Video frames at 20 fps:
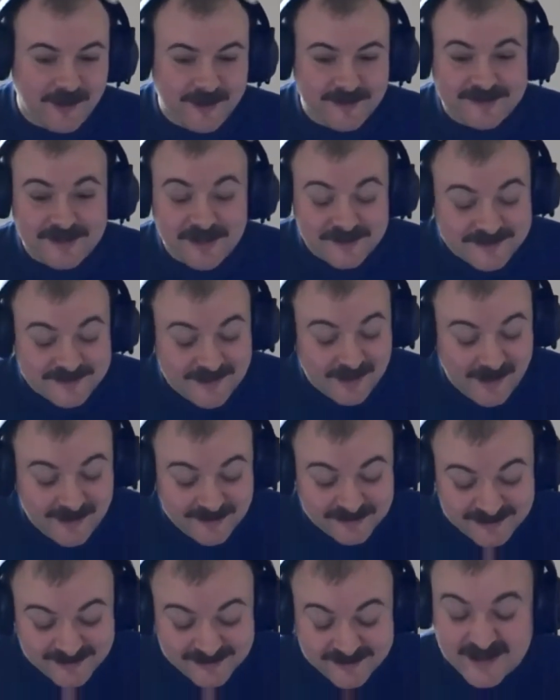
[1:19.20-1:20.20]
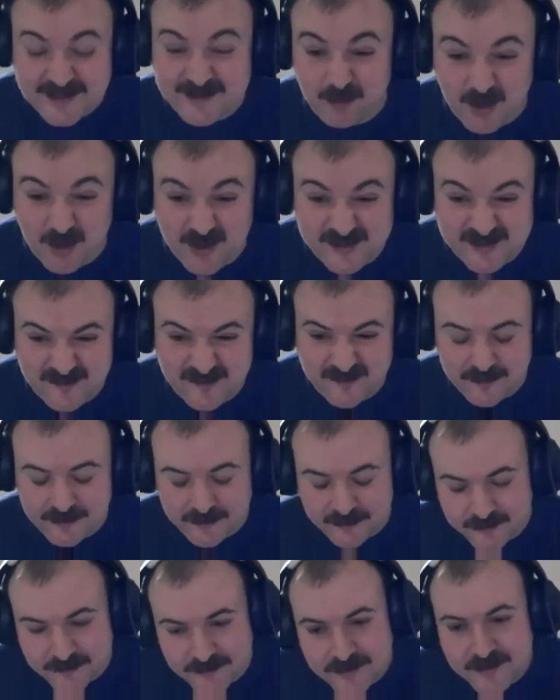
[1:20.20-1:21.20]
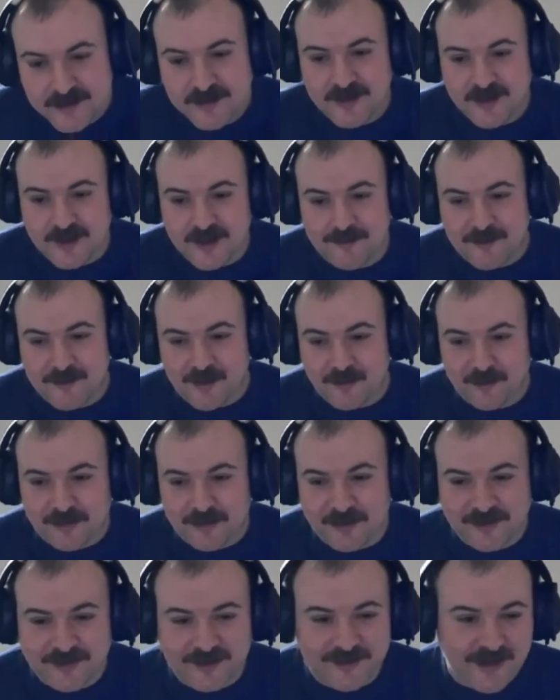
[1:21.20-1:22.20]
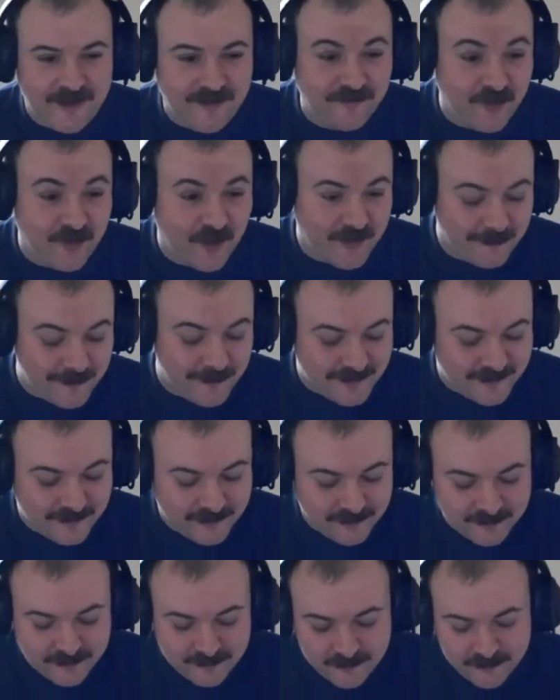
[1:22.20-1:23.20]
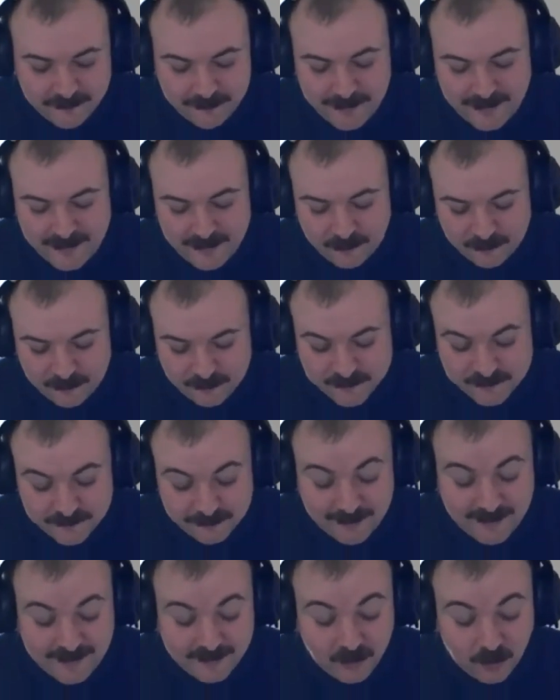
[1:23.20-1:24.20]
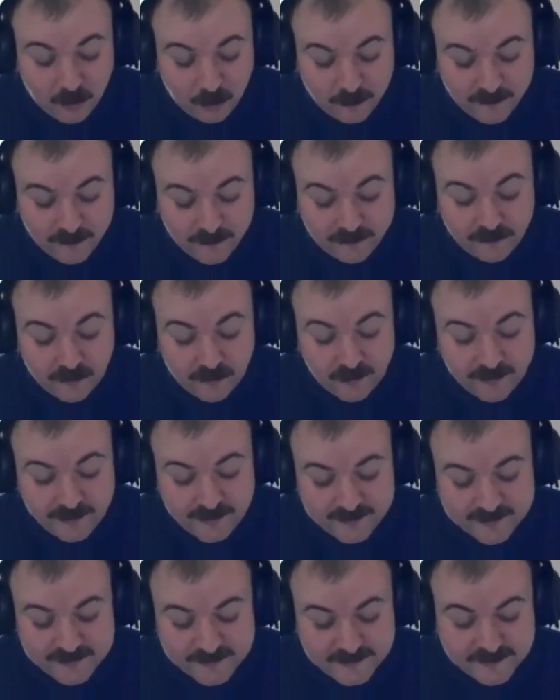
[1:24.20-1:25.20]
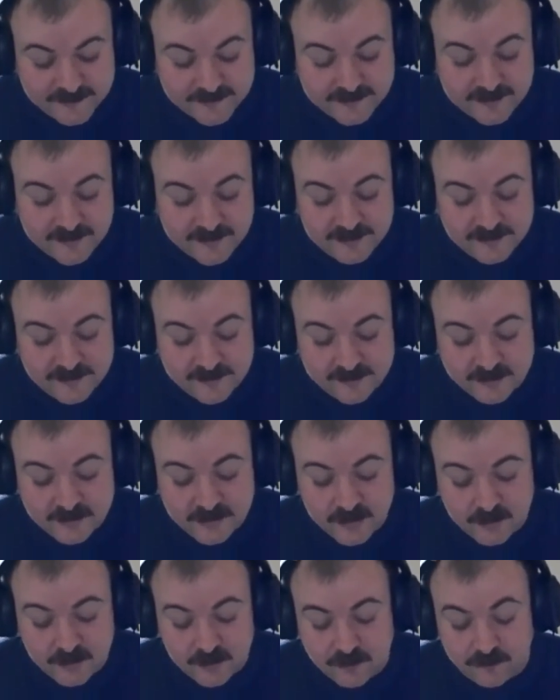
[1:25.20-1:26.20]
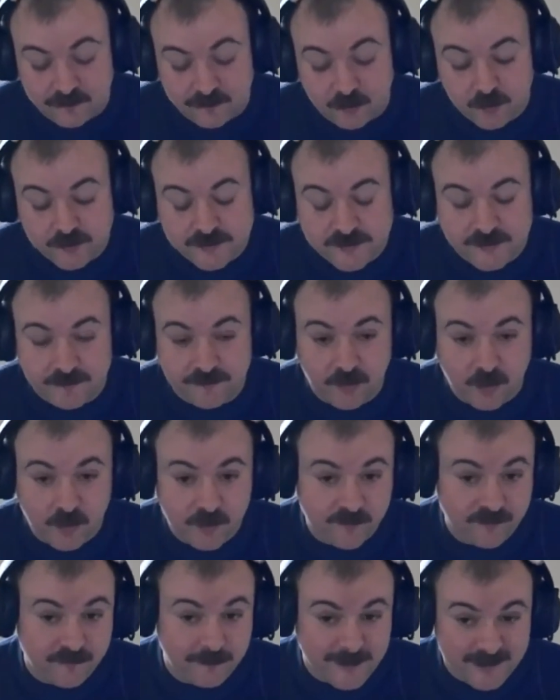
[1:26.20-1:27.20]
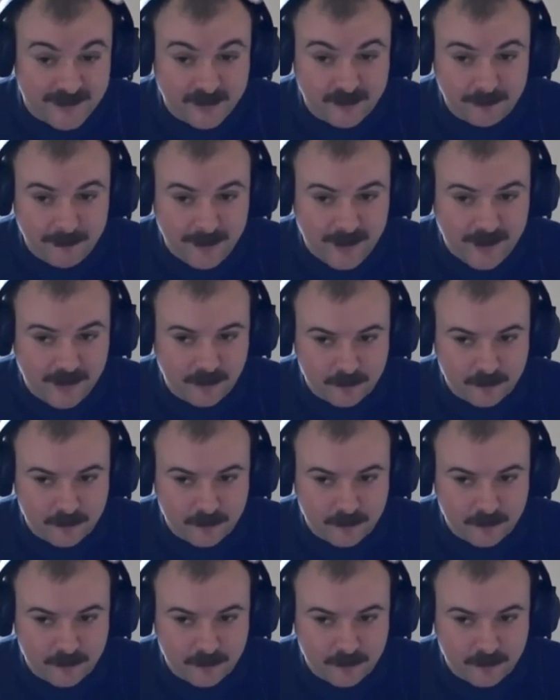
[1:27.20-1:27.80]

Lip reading: It turns out actually it's worse than that. We're looking at a £30 million black hole in the finances, leading to £45 million.